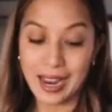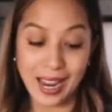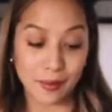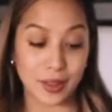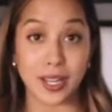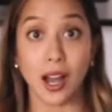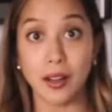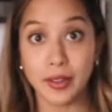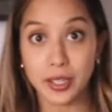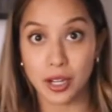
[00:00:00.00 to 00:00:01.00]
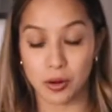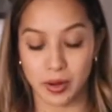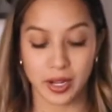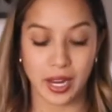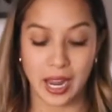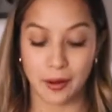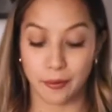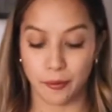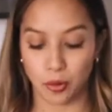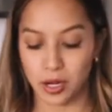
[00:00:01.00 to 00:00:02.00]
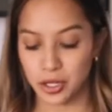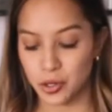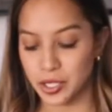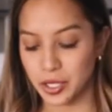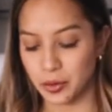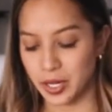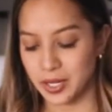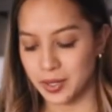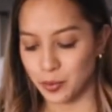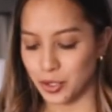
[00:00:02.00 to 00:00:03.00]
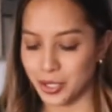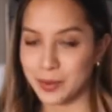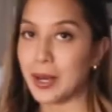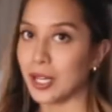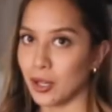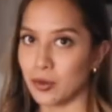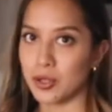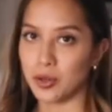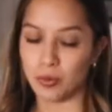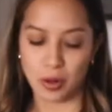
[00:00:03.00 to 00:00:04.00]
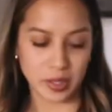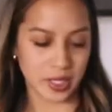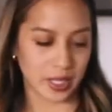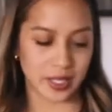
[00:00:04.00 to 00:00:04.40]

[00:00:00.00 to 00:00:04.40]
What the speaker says: have the oven going at 400 degrees, which is my go-to roasting